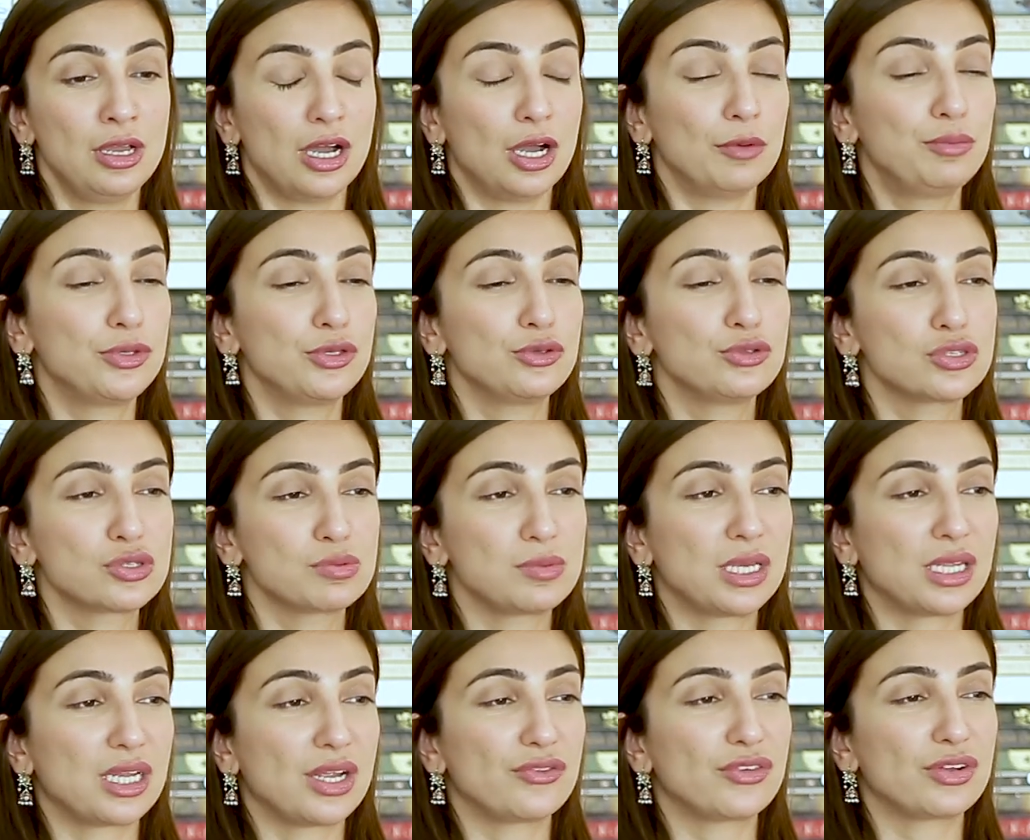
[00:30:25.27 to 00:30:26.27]
abused
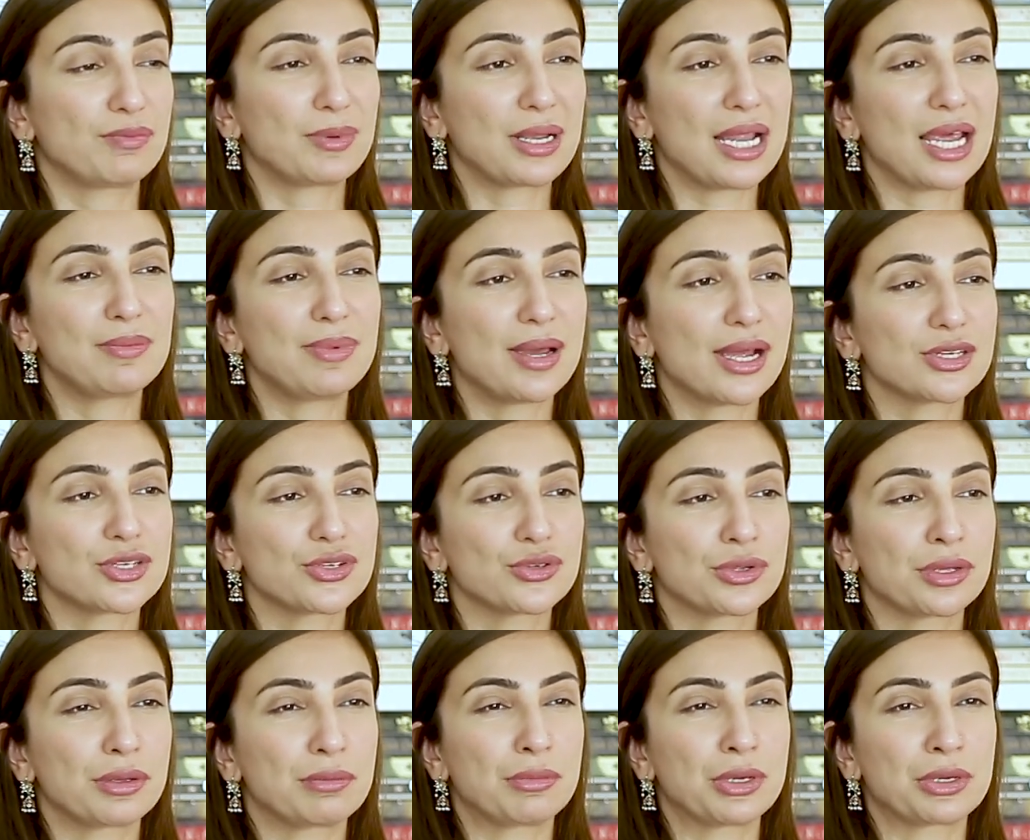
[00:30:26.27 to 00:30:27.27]
me and I've replied back to
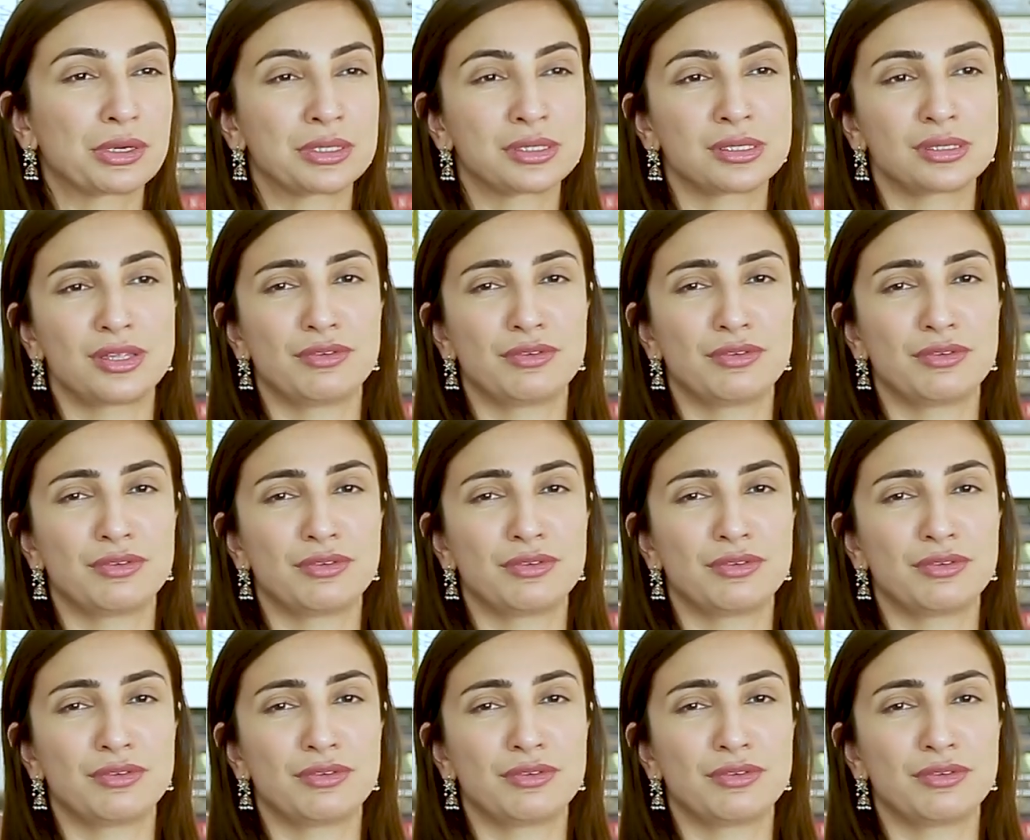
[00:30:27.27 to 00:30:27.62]
him because